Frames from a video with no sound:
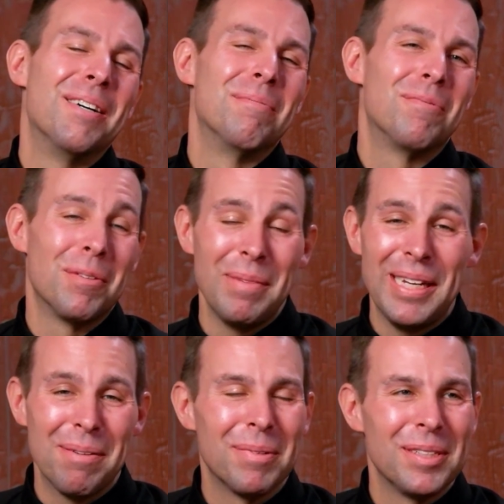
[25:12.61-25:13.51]
For
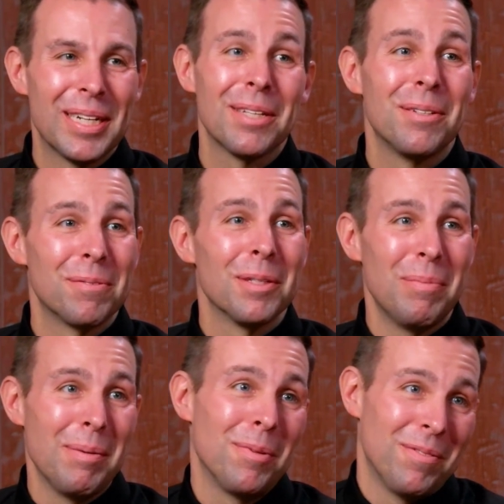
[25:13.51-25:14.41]
me in particular, and for the
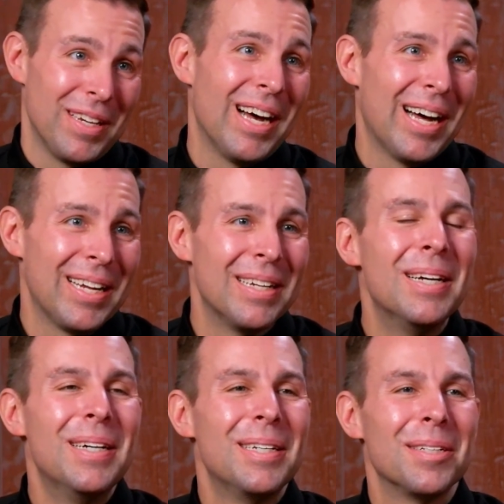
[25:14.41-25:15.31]
people of
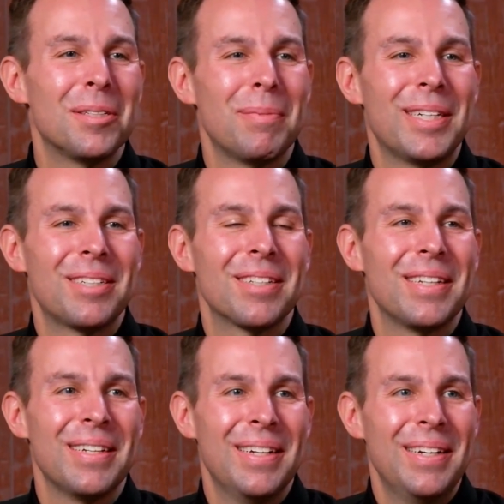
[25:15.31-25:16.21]
God especially.
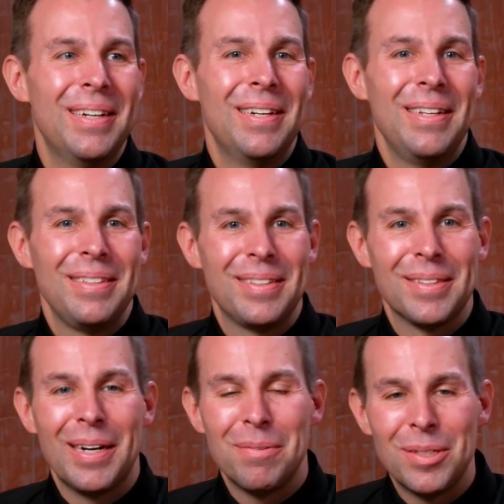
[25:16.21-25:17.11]

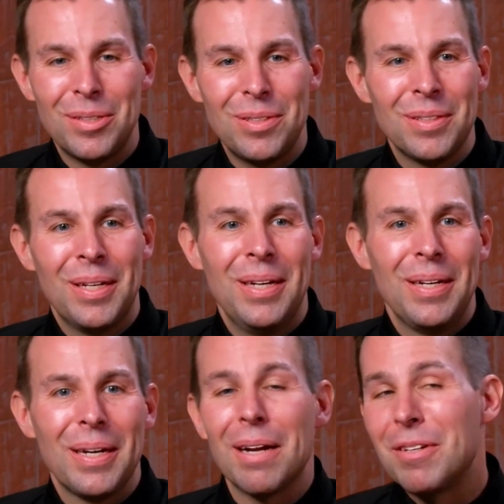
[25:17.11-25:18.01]
So I was
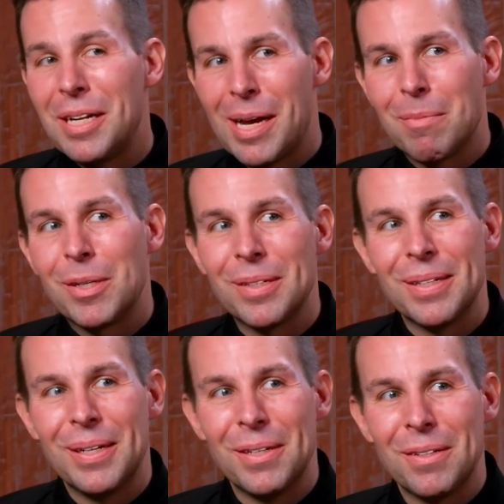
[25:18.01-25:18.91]
kind of enamored
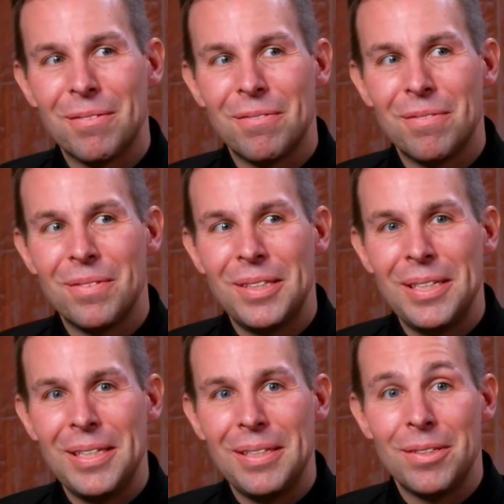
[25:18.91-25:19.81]
of
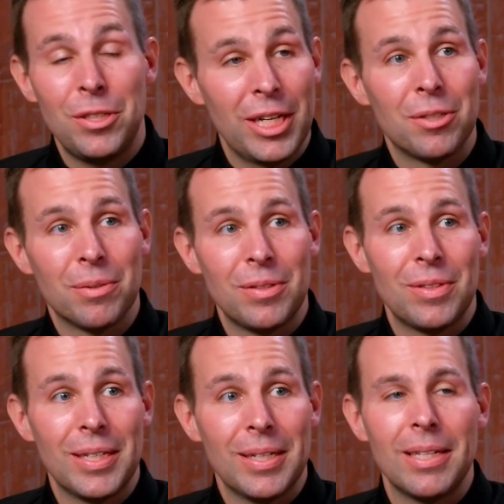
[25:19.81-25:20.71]
the Jesuits
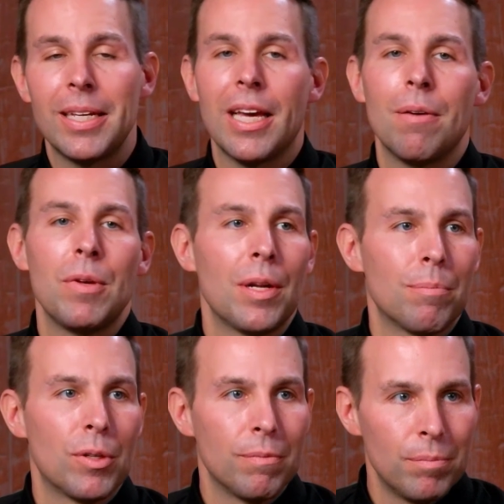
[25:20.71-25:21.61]
there, and they gave me a
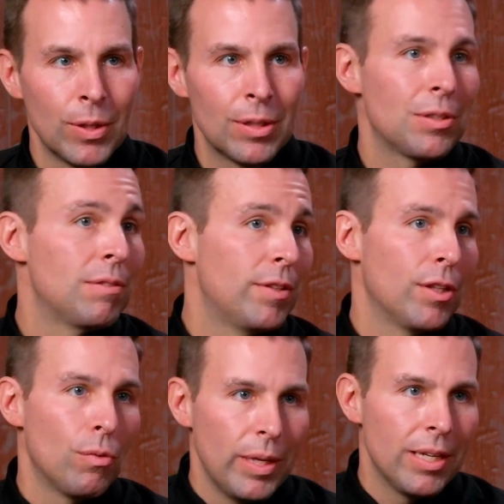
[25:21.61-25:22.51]
number of books, The
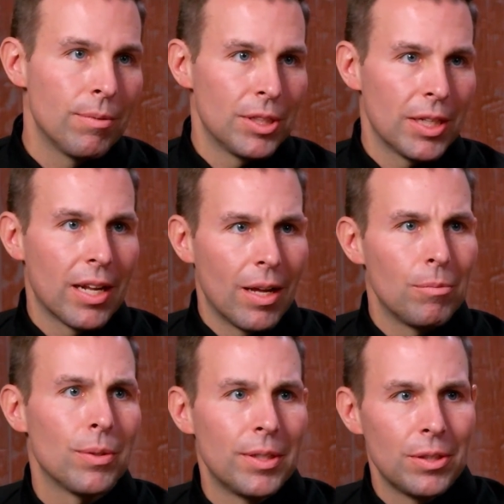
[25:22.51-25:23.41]
Fifth Week, which kind of
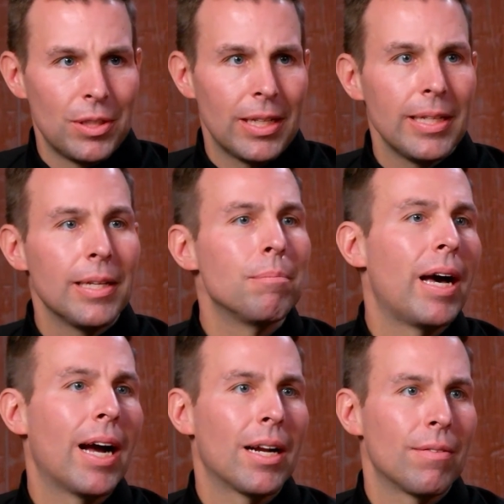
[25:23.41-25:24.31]
helps you understand the
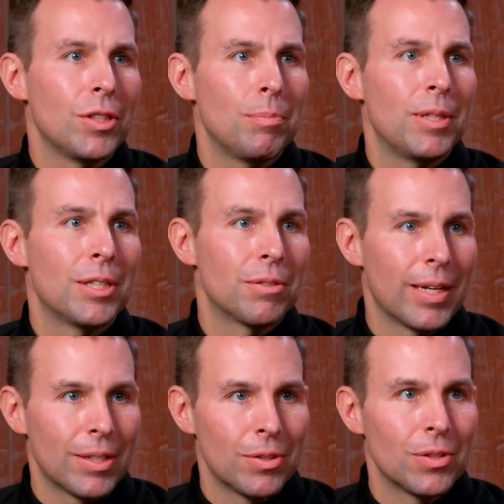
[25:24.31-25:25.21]
impact of the spiritual
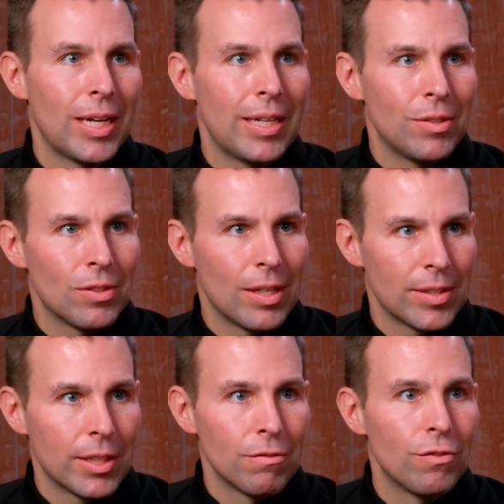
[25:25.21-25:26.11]
exercises as
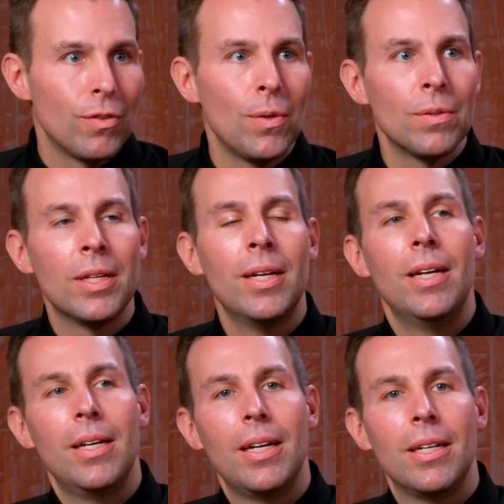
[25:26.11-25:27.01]
they unfold
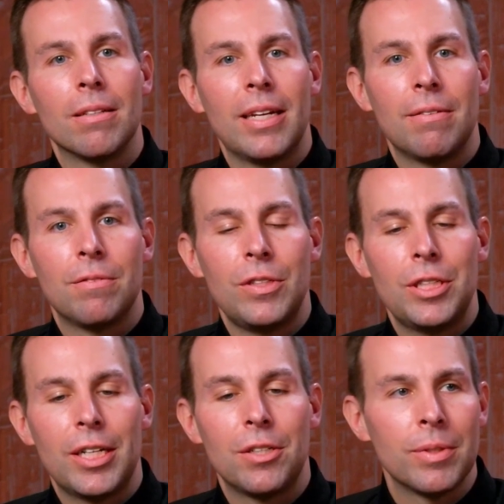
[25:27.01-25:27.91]
in the life of a
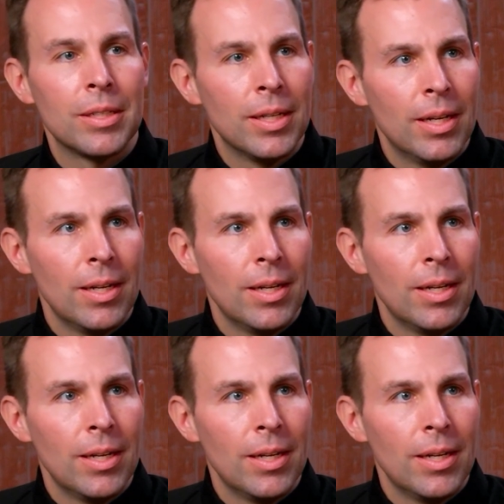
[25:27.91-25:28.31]
Jesuit.